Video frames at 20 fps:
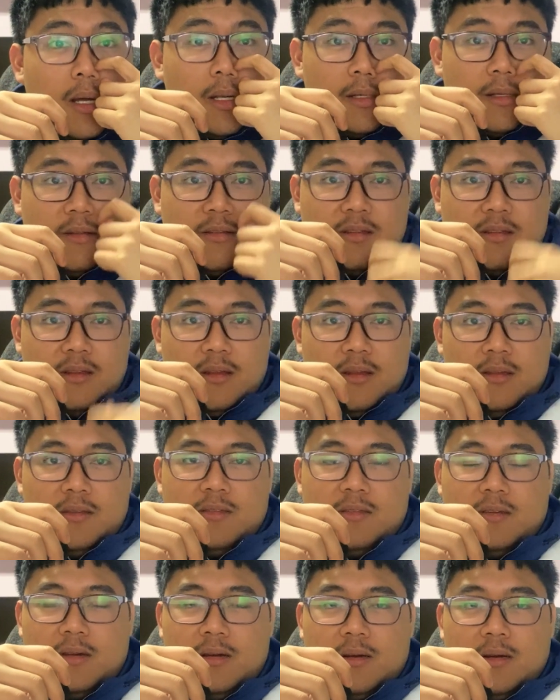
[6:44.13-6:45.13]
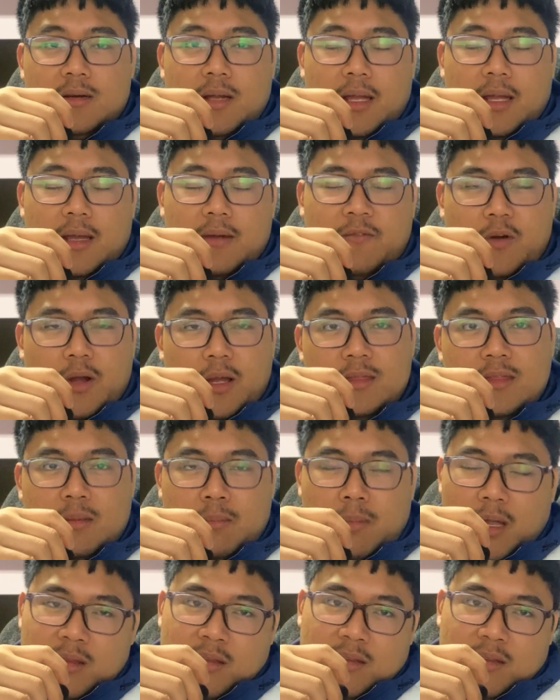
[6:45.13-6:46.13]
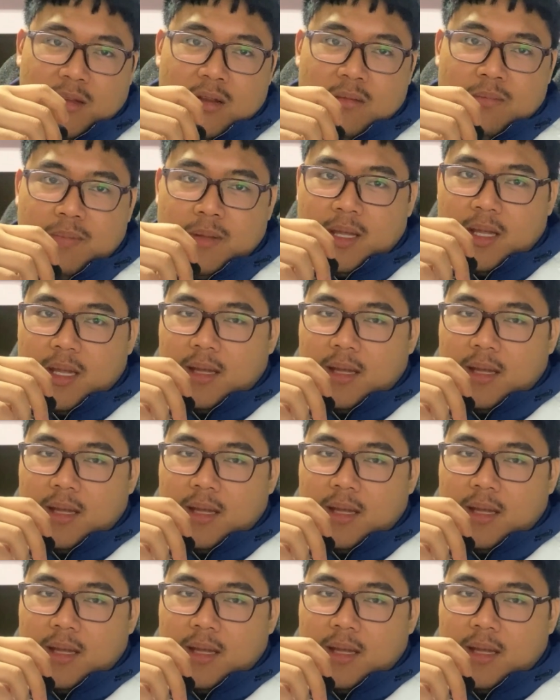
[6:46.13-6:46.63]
This is for antibiotic therapy,